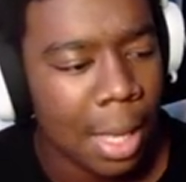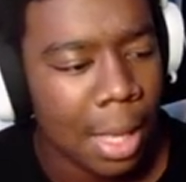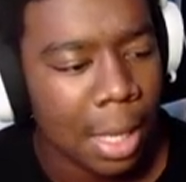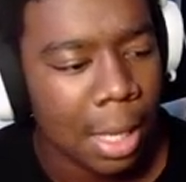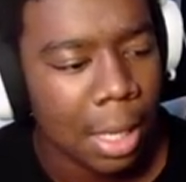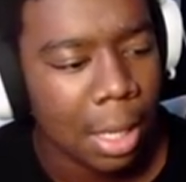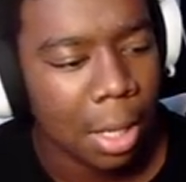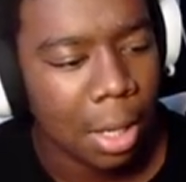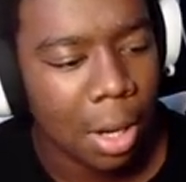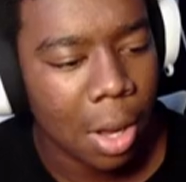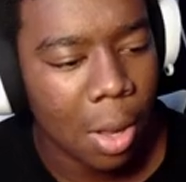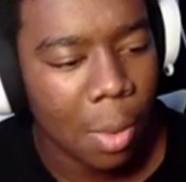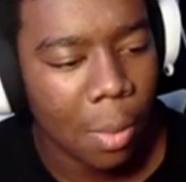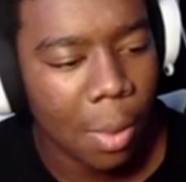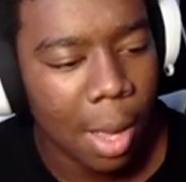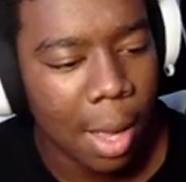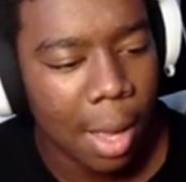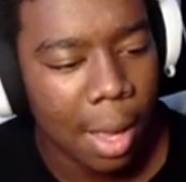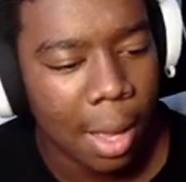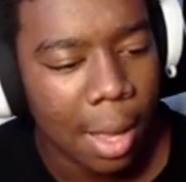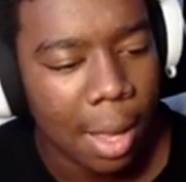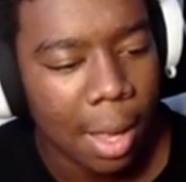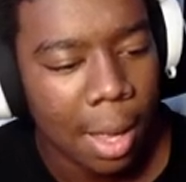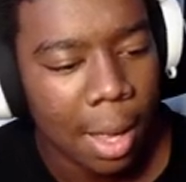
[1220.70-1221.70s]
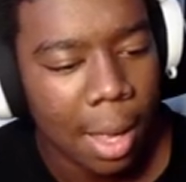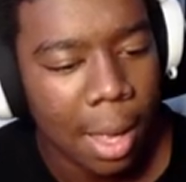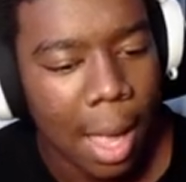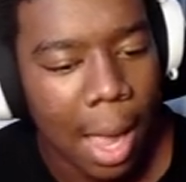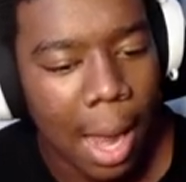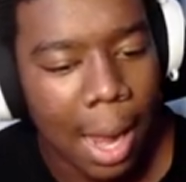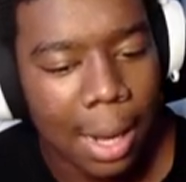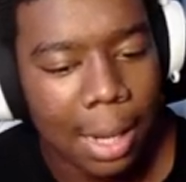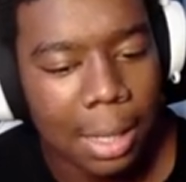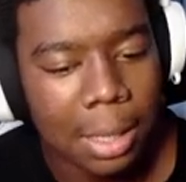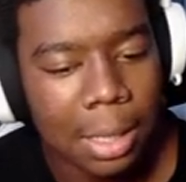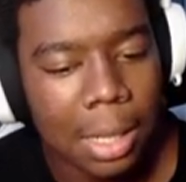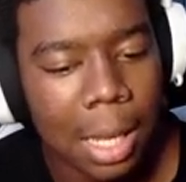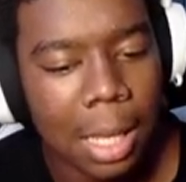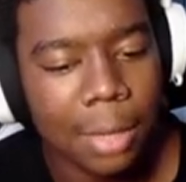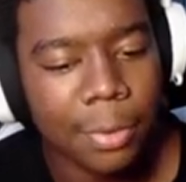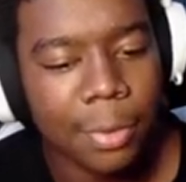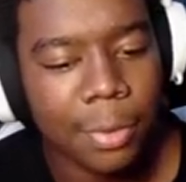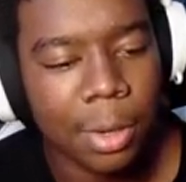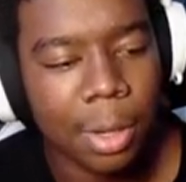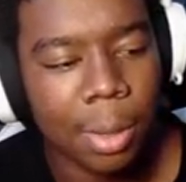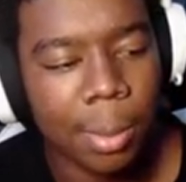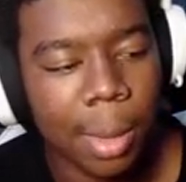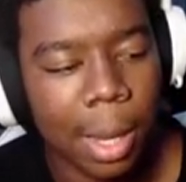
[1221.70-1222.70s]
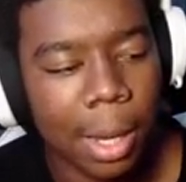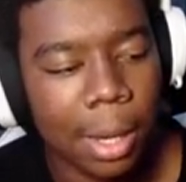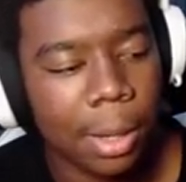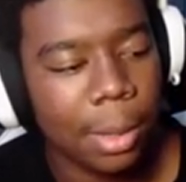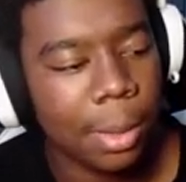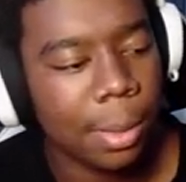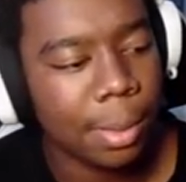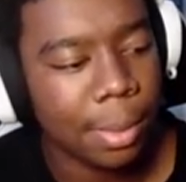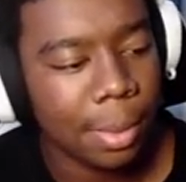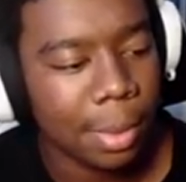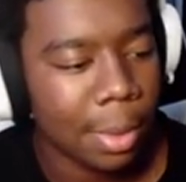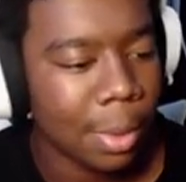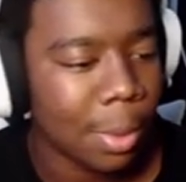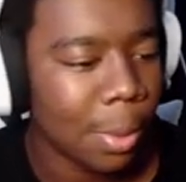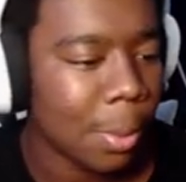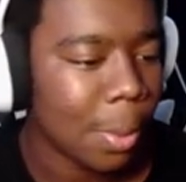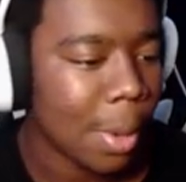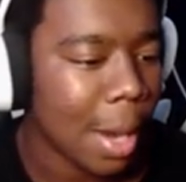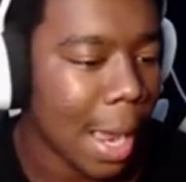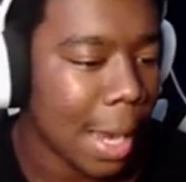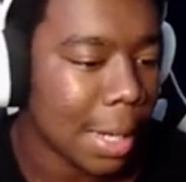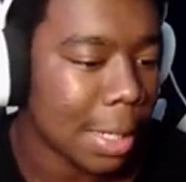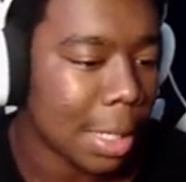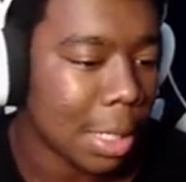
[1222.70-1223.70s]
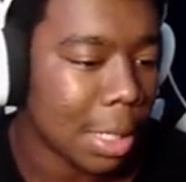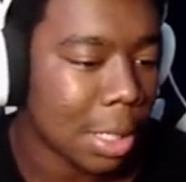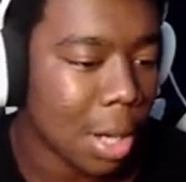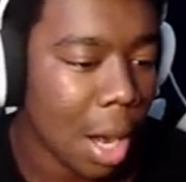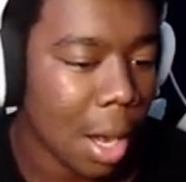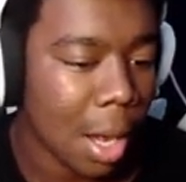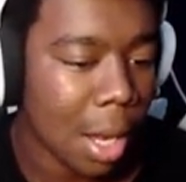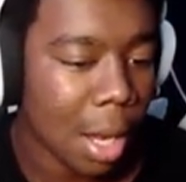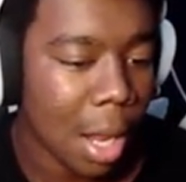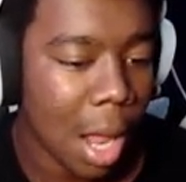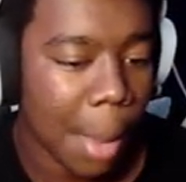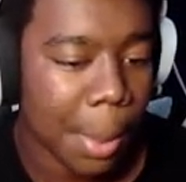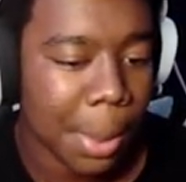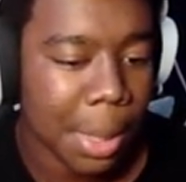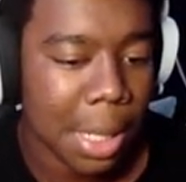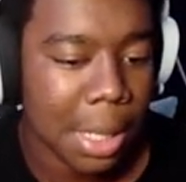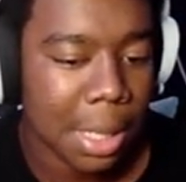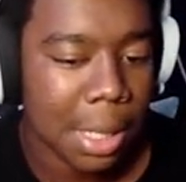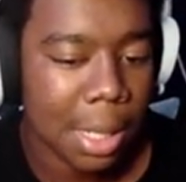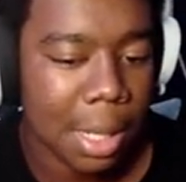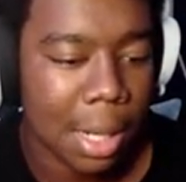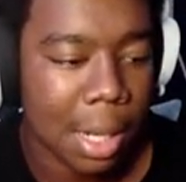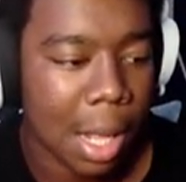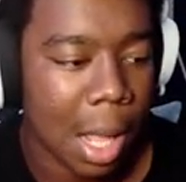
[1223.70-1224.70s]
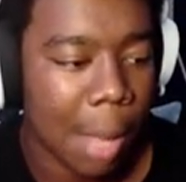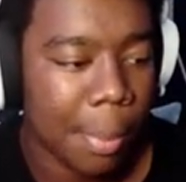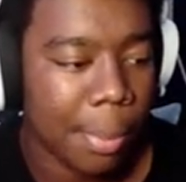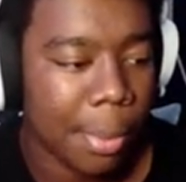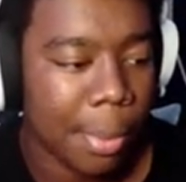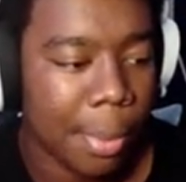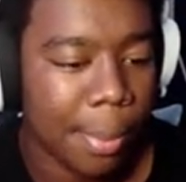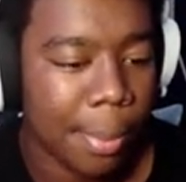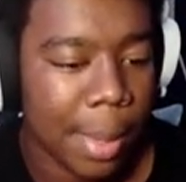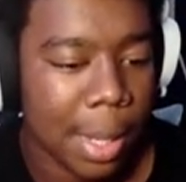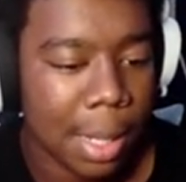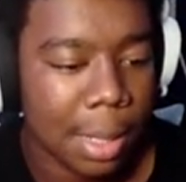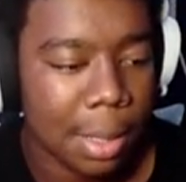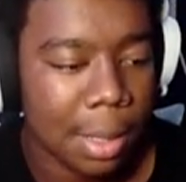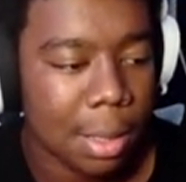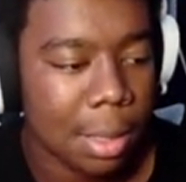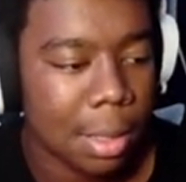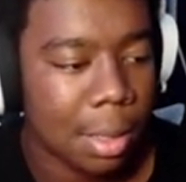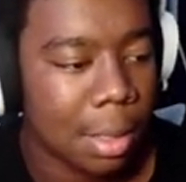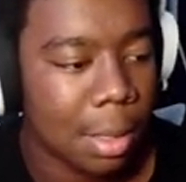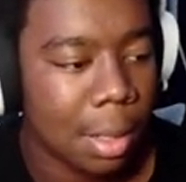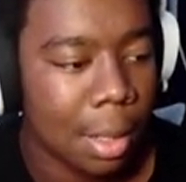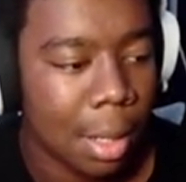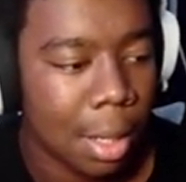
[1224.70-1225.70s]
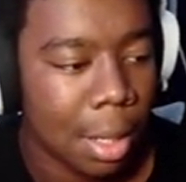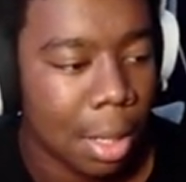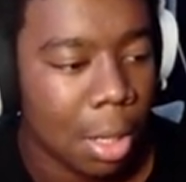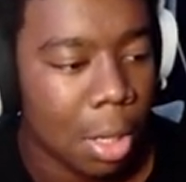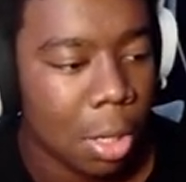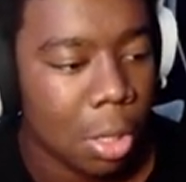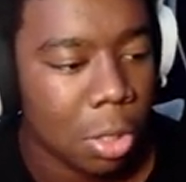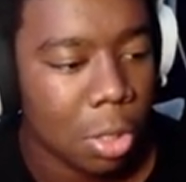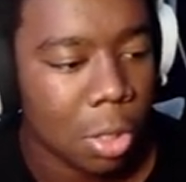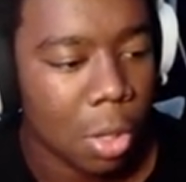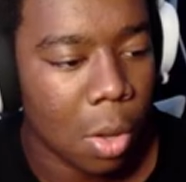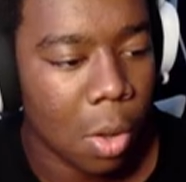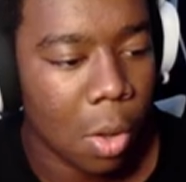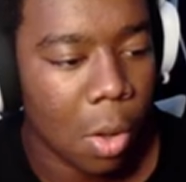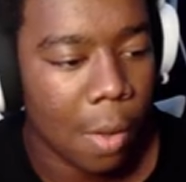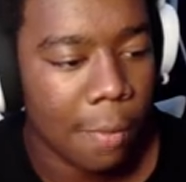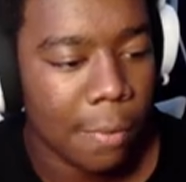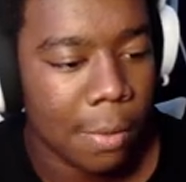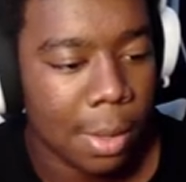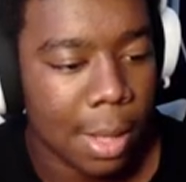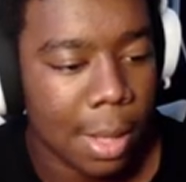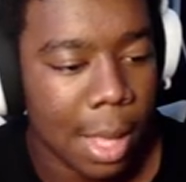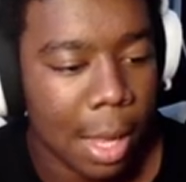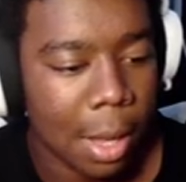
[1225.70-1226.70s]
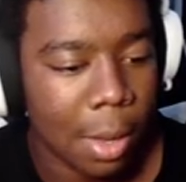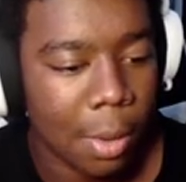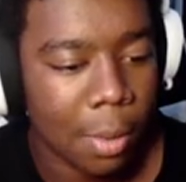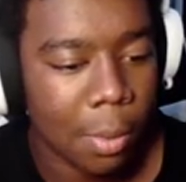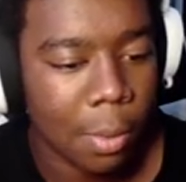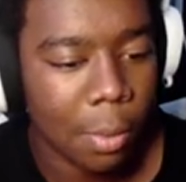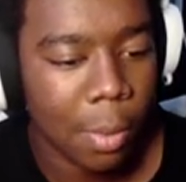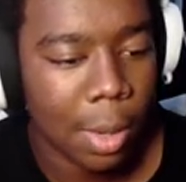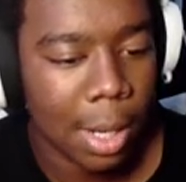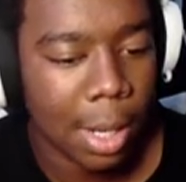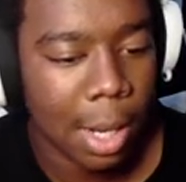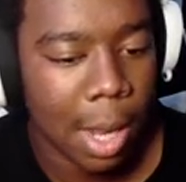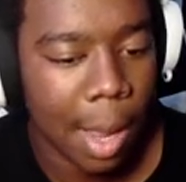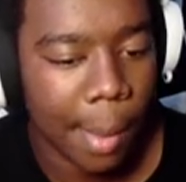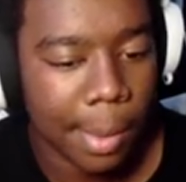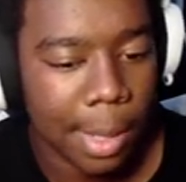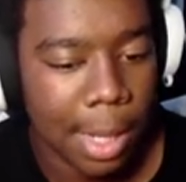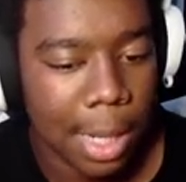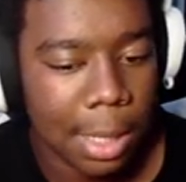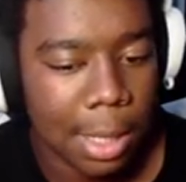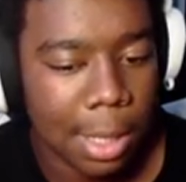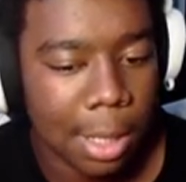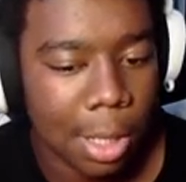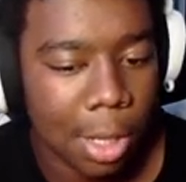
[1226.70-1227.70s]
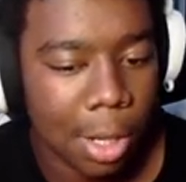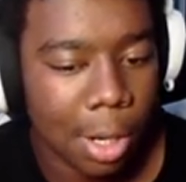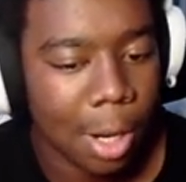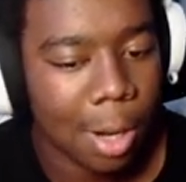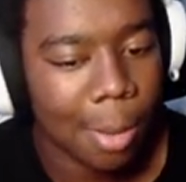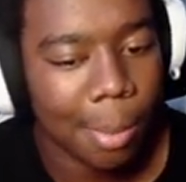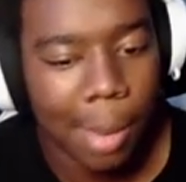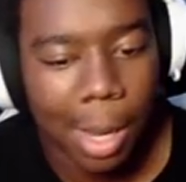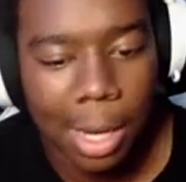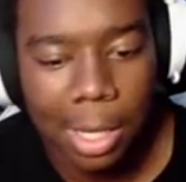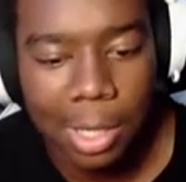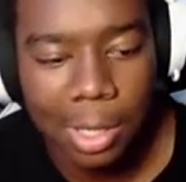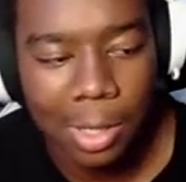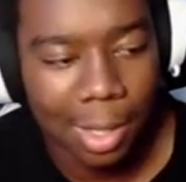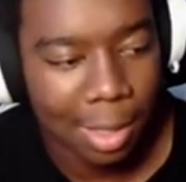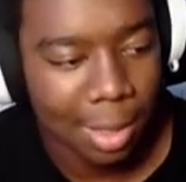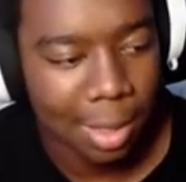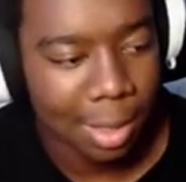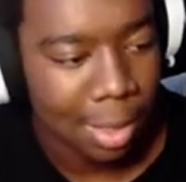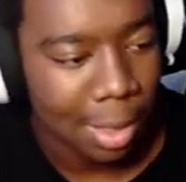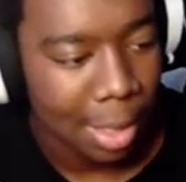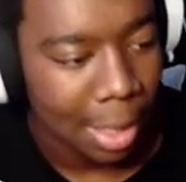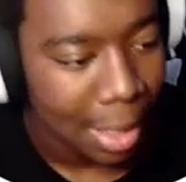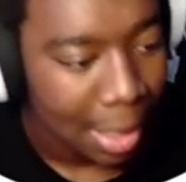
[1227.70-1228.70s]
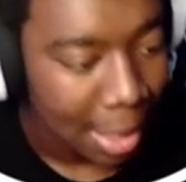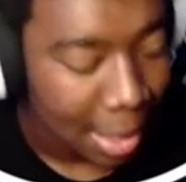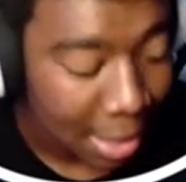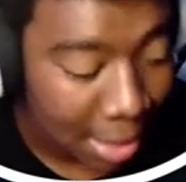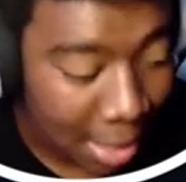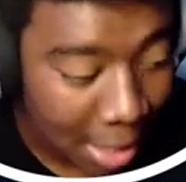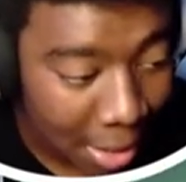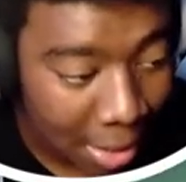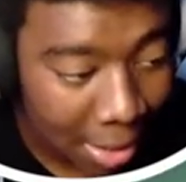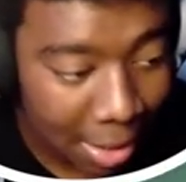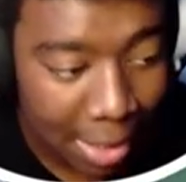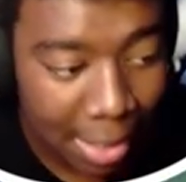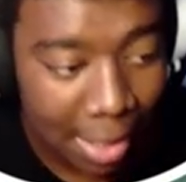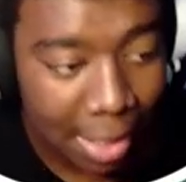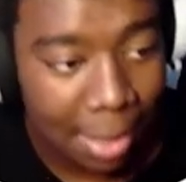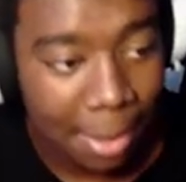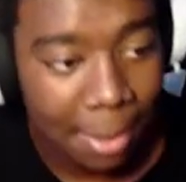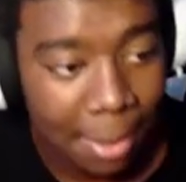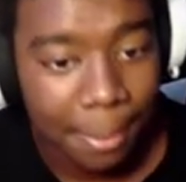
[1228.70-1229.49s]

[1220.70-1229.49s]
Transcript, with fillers: You know what? I got a challenge for you, my dude. We're actually starting a competition in a couple of minutes. So if you like, win the competition, you earn my trust. Sound good?